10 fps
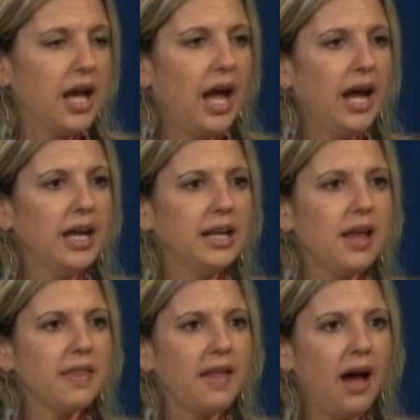And
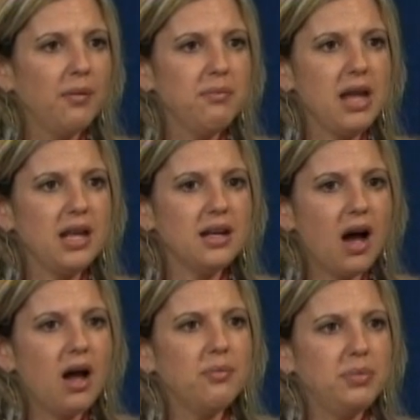that may
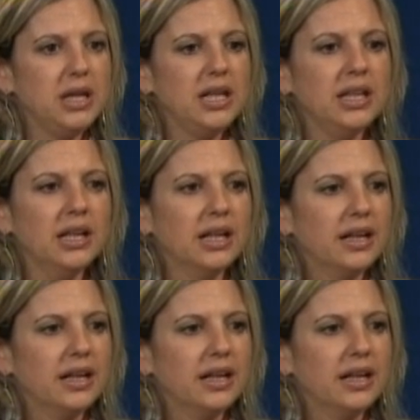not be